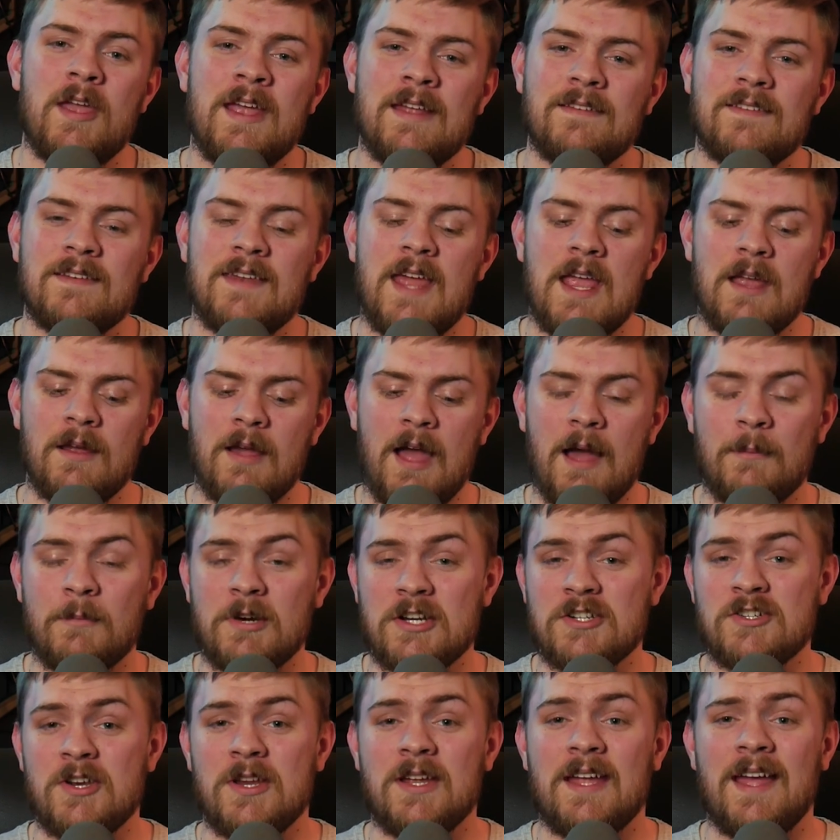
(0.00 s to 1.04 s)
And today I'm going
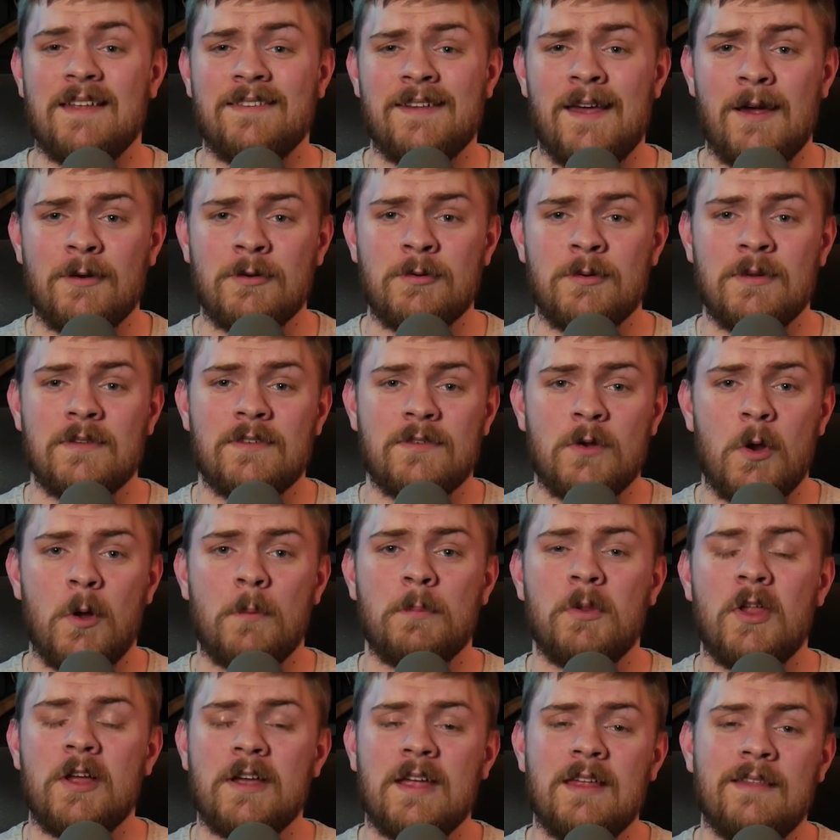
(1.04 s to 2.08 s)
to show you guys how to install
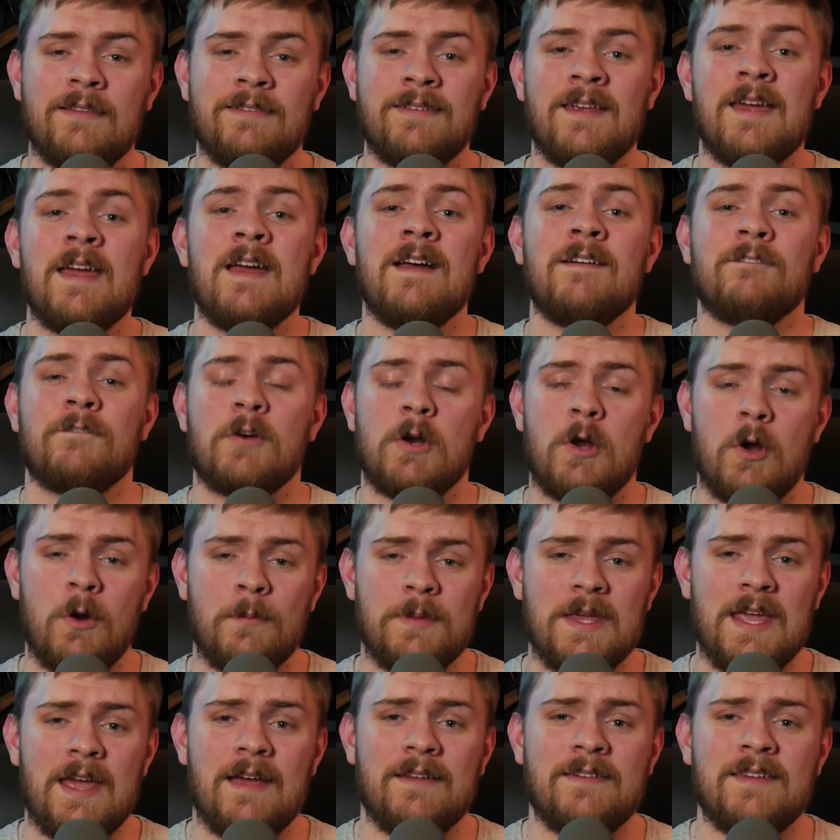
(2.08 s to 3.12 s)
plugins for
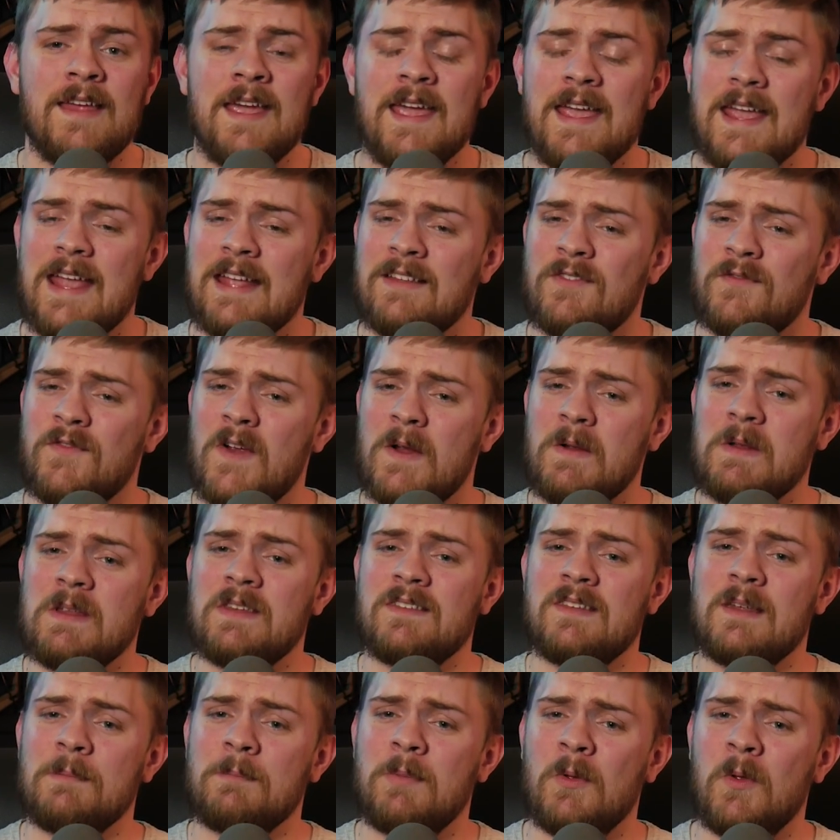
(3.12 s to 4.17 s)
OBS. It's very
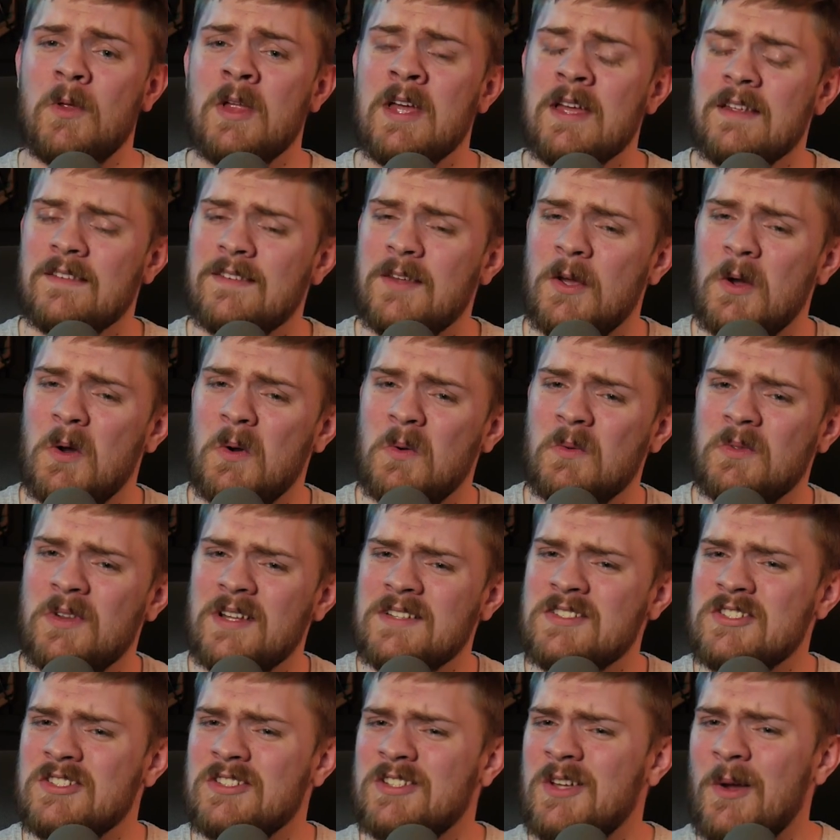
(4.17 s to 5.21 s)
simple. So
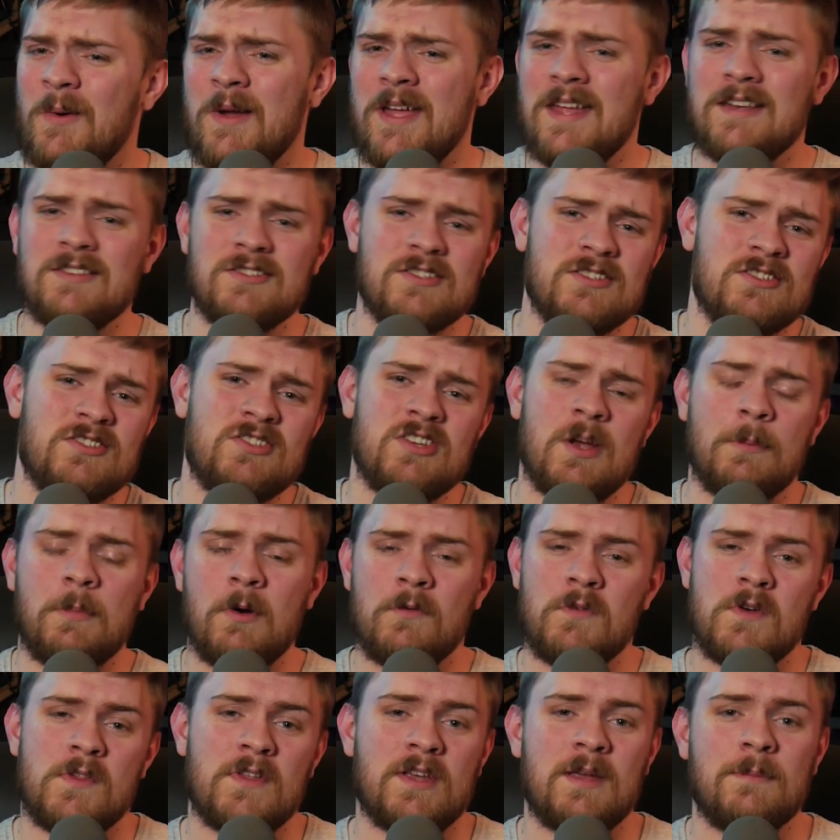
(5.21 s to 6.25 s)
let's go ahead and just jump
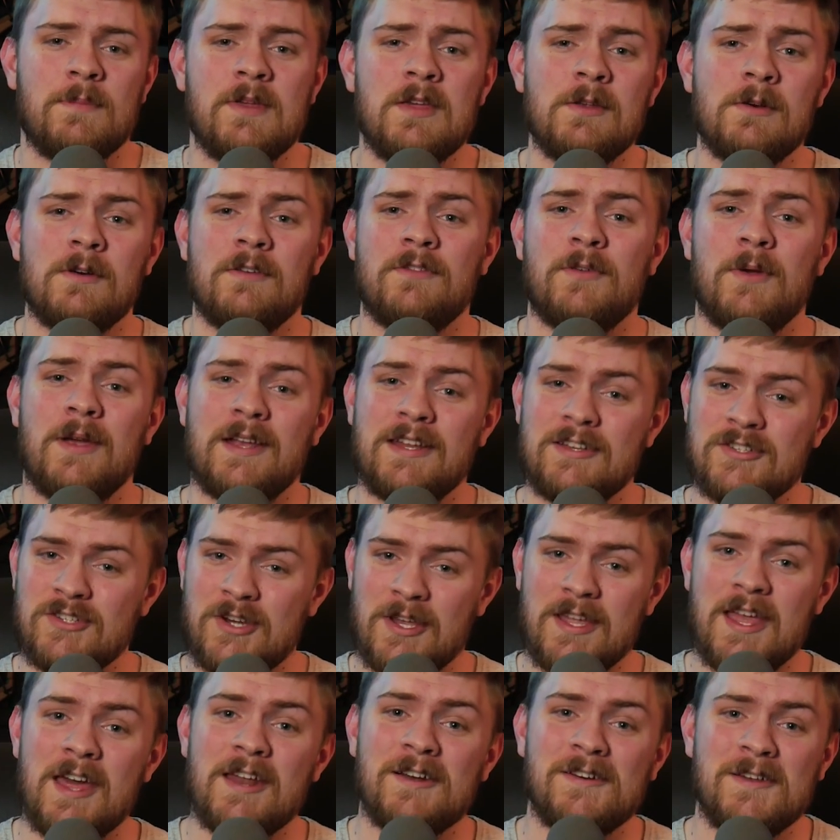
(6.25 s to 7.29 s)
over to the computer so I can show
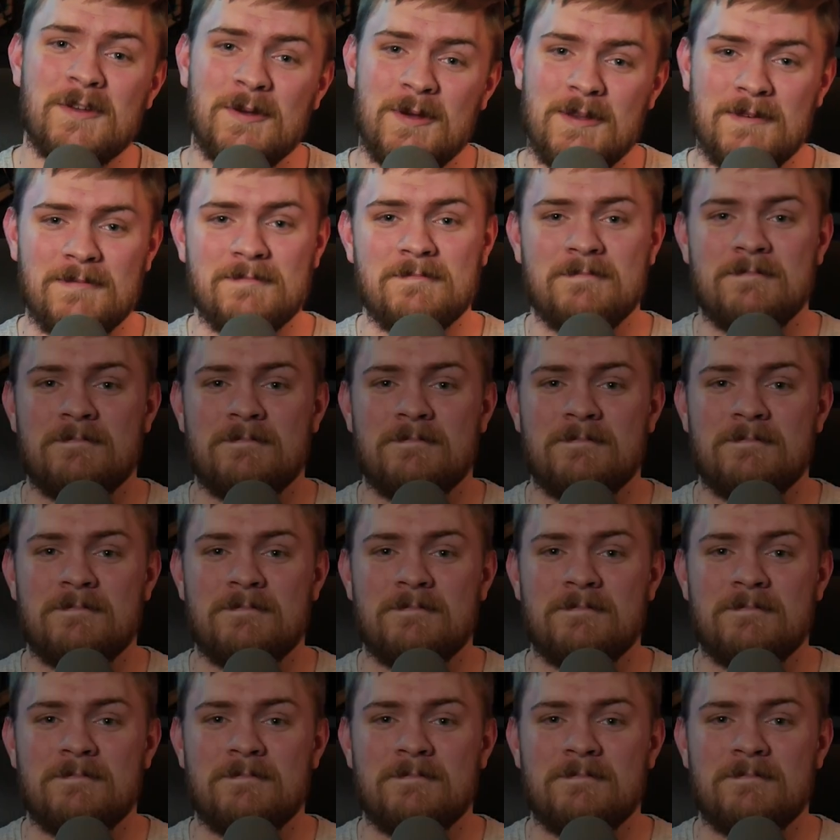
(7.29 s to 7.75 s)
you how to do it.